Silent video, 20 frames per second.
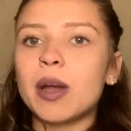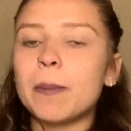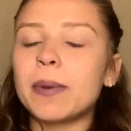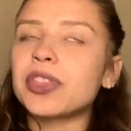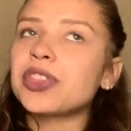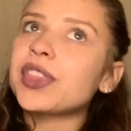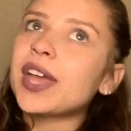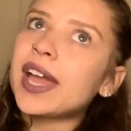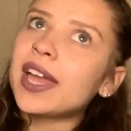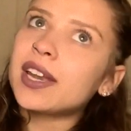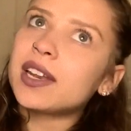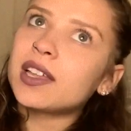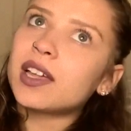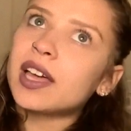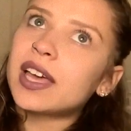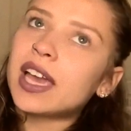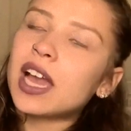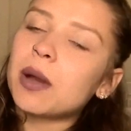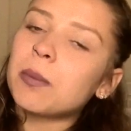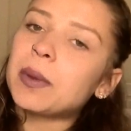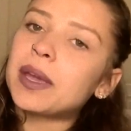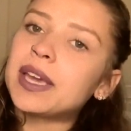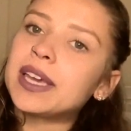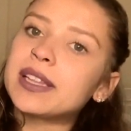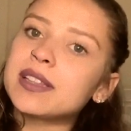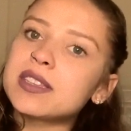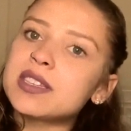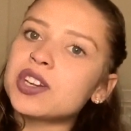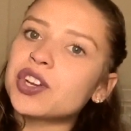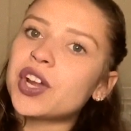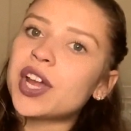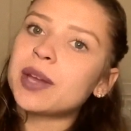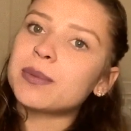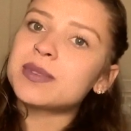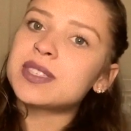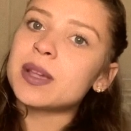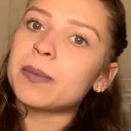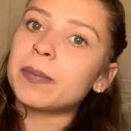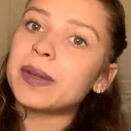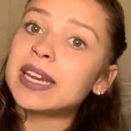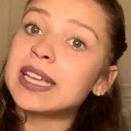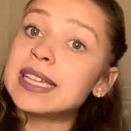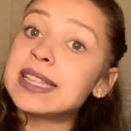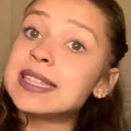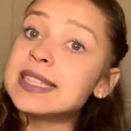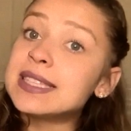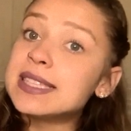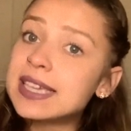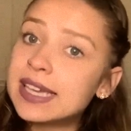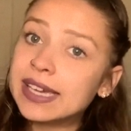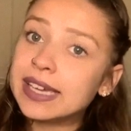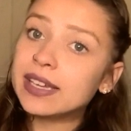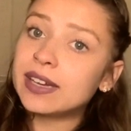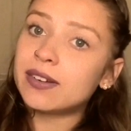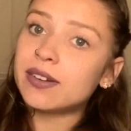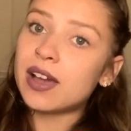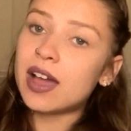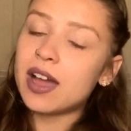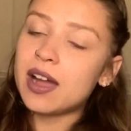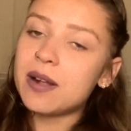But then like on my Instagram, somebody did